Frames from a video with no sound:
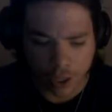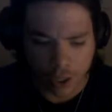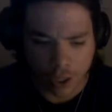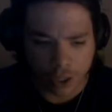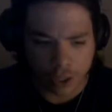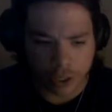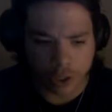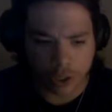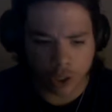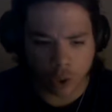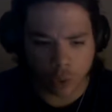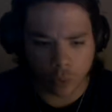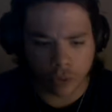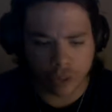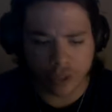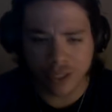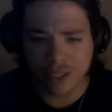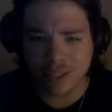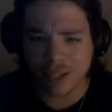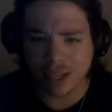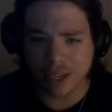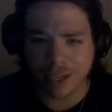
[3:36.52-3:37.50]
You know,
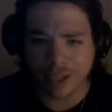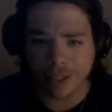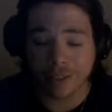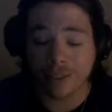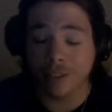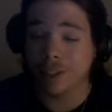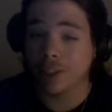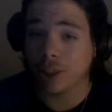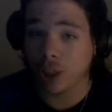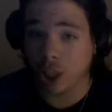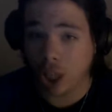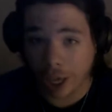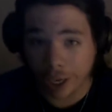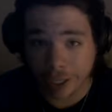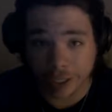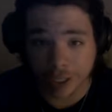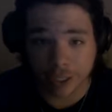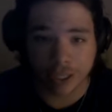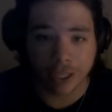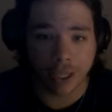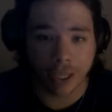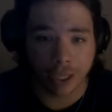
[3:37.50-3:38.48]
things like The
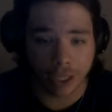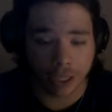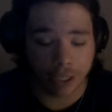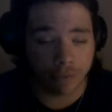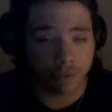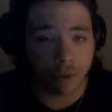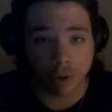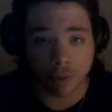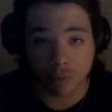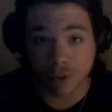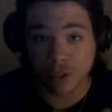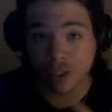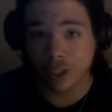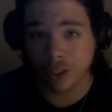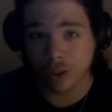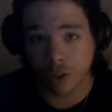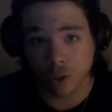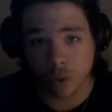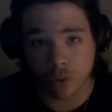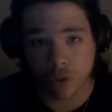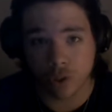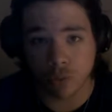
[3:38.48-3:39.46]
Lion King, if you've ever seen
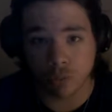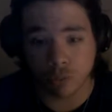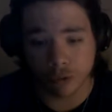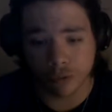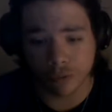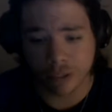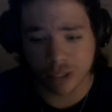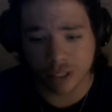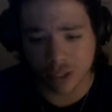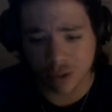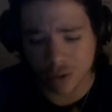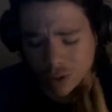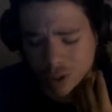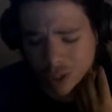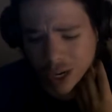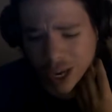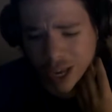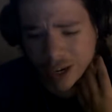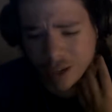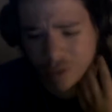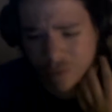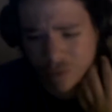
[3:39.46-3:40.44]
those movies, those are
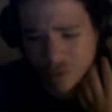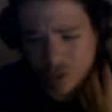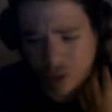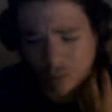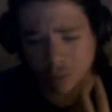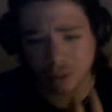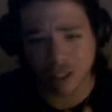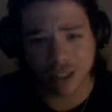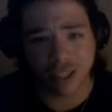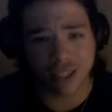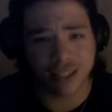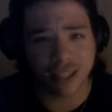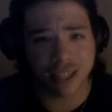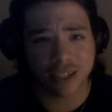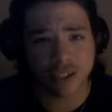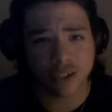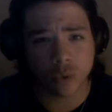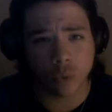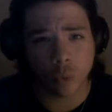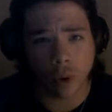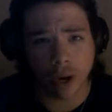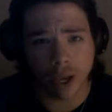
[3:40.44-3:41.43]
kind of something like that
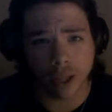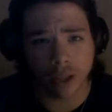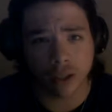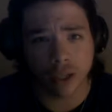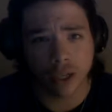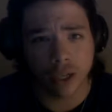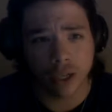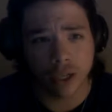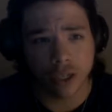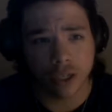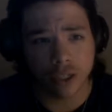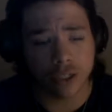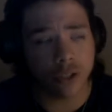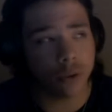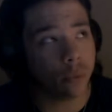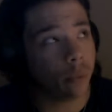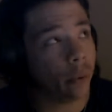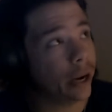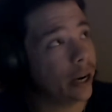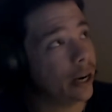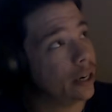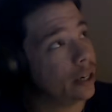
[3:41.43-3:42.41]
as well to
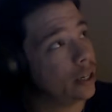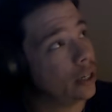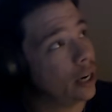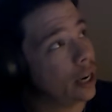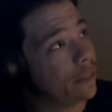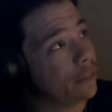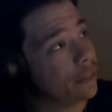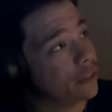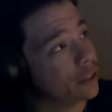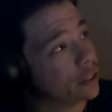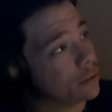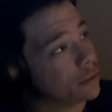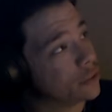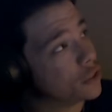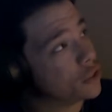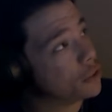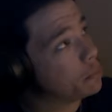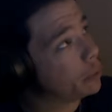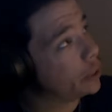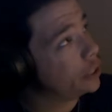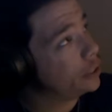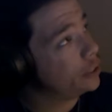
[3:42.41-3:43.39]
where I thought that was a
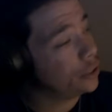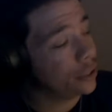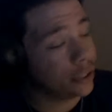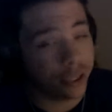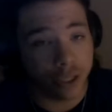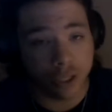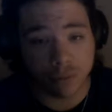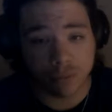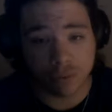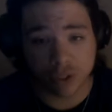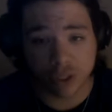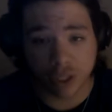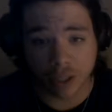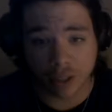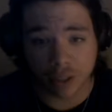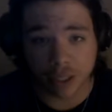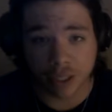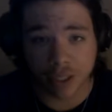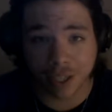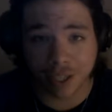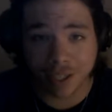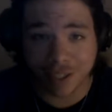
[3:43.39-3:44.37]
spider, it was nothing,